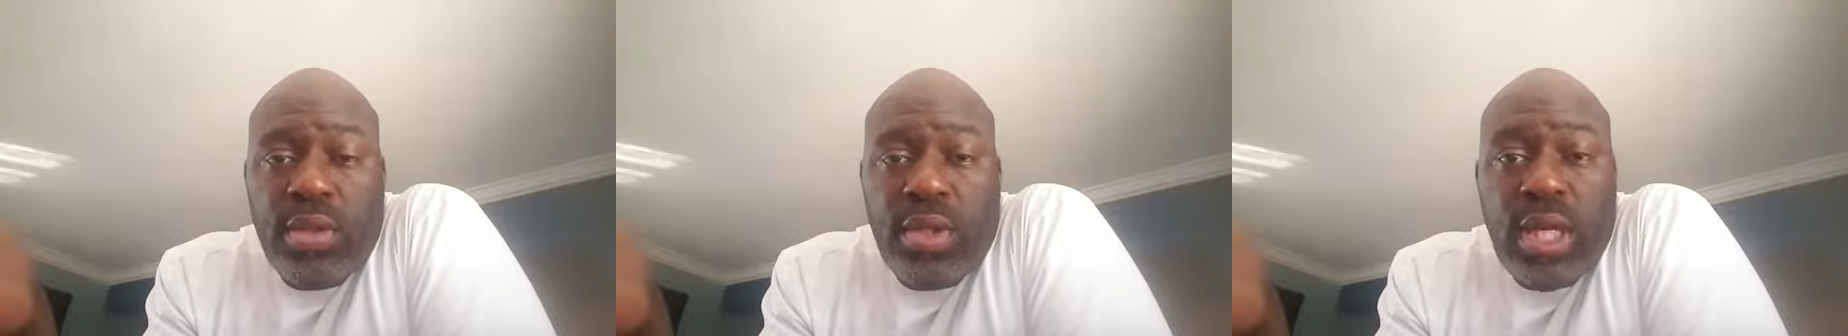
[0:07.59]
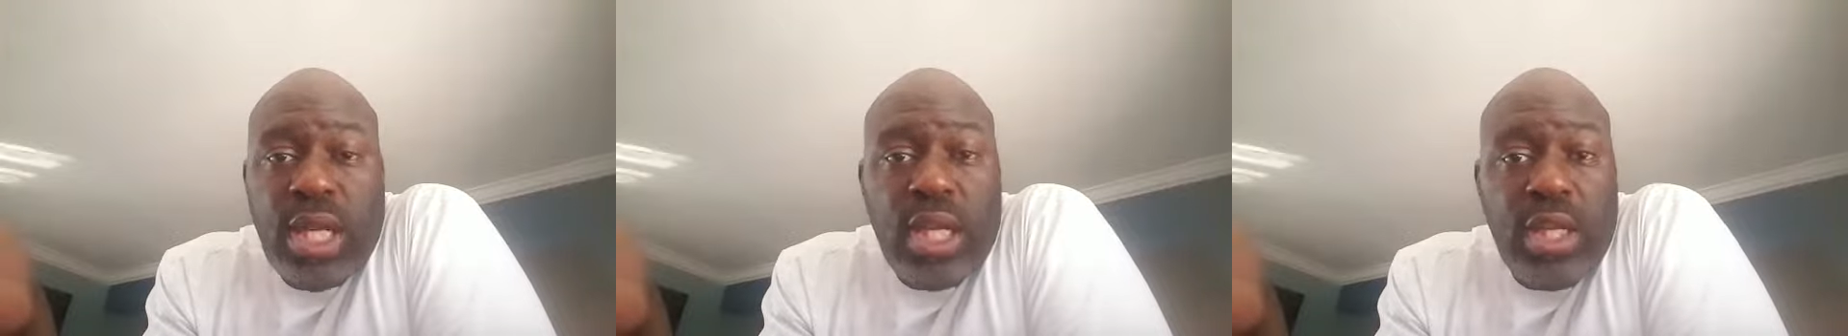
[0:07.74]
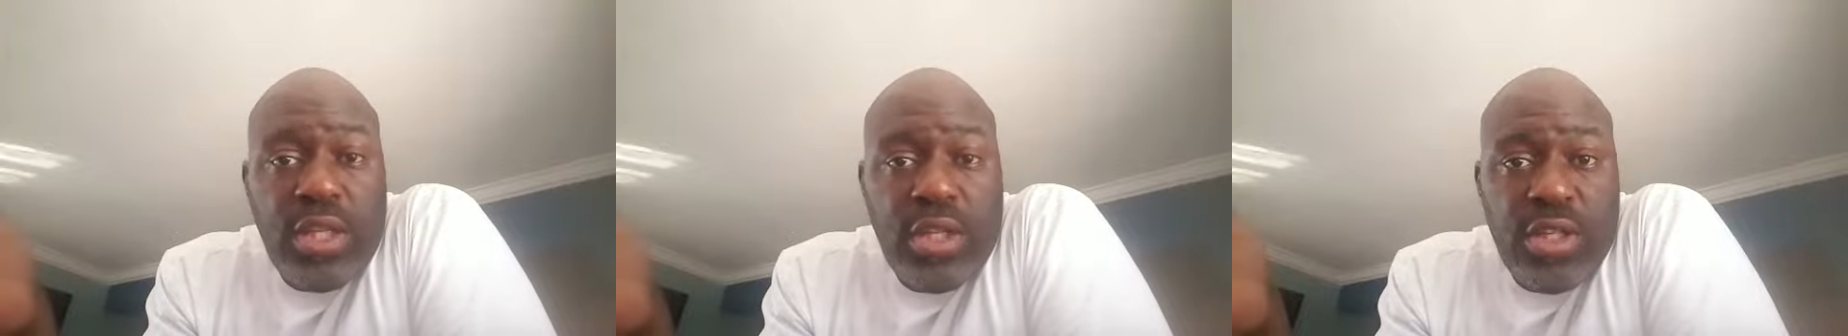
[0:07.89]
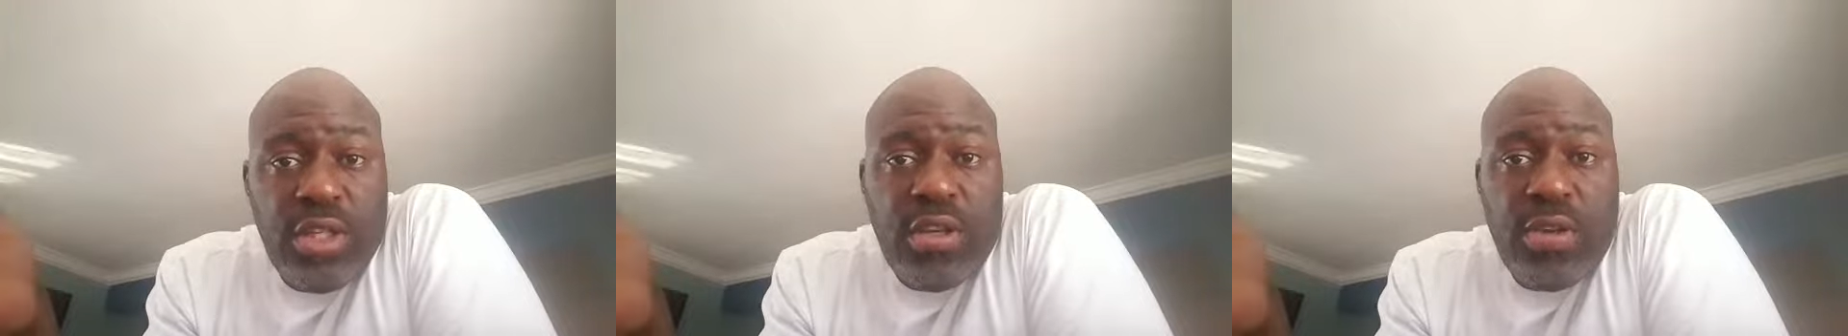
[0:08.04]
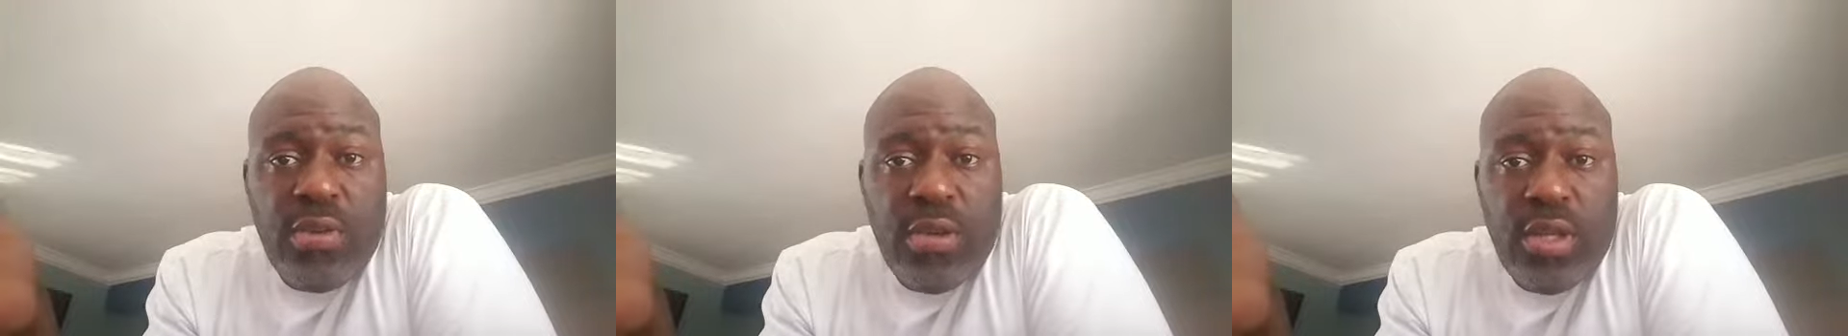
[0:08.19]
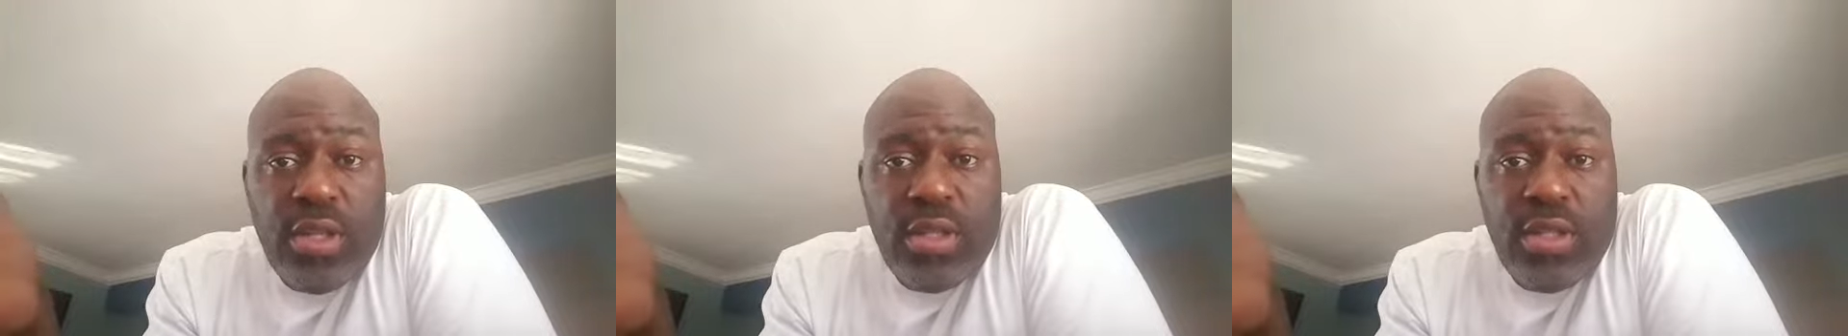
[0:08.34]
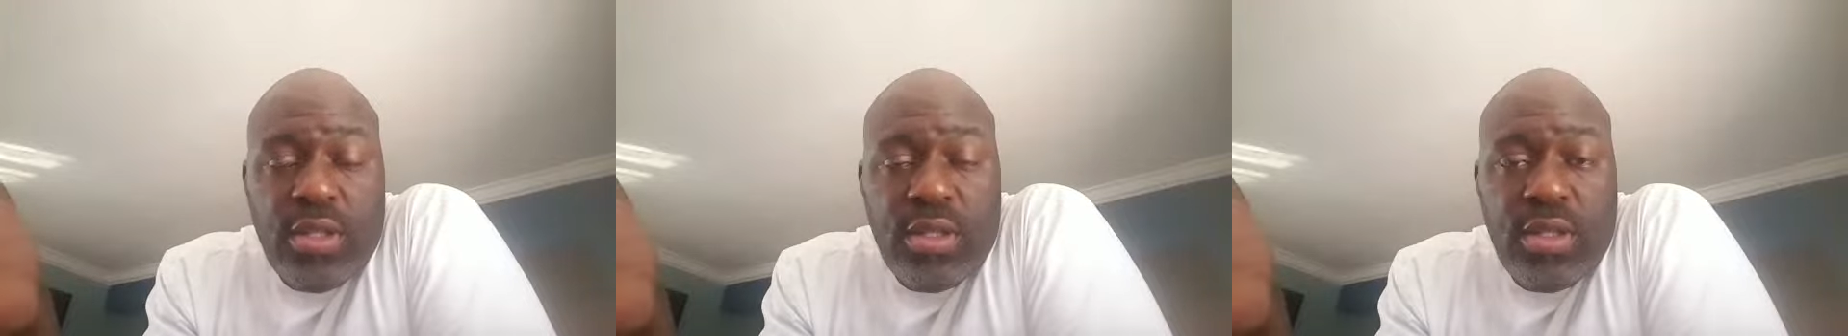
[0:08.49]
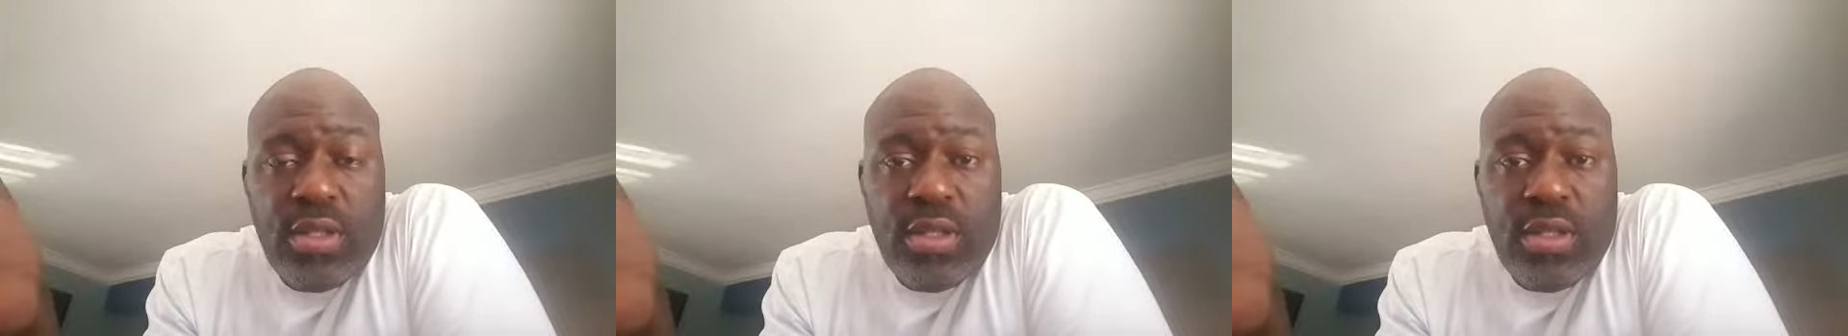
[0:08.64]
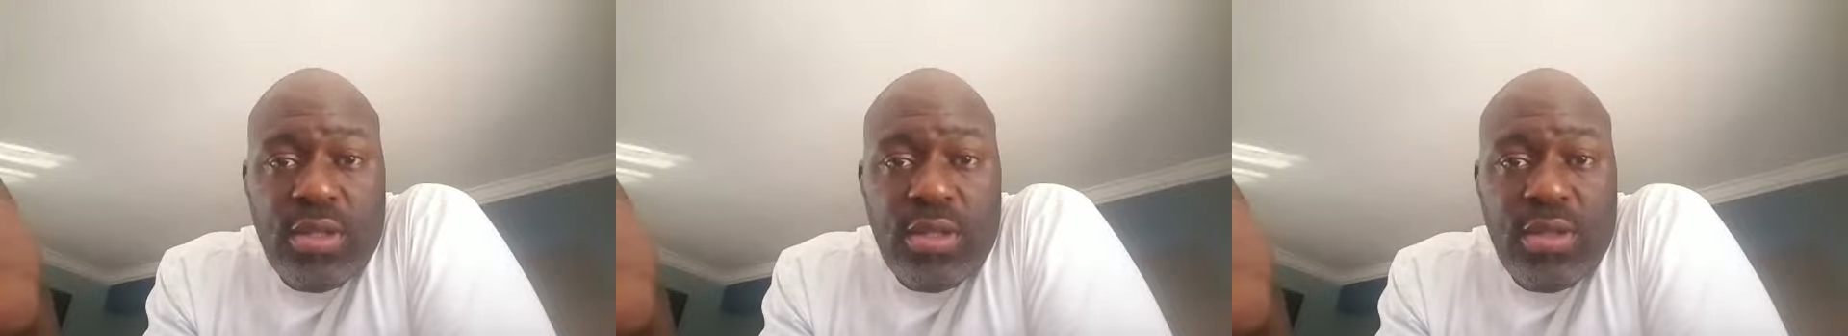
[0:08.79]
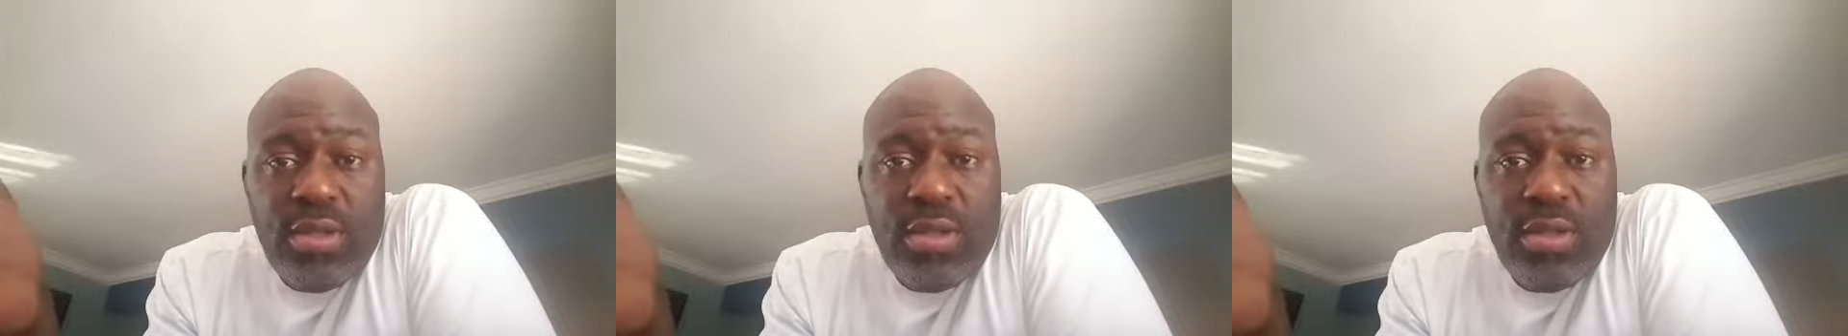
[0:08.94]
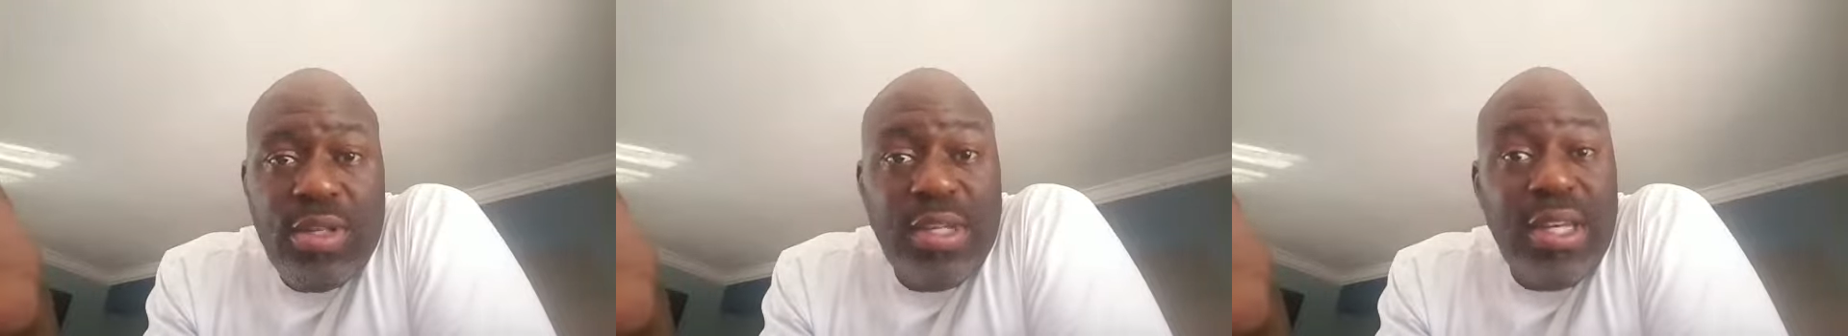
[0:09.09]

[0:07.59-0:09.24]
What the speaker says: Nigerians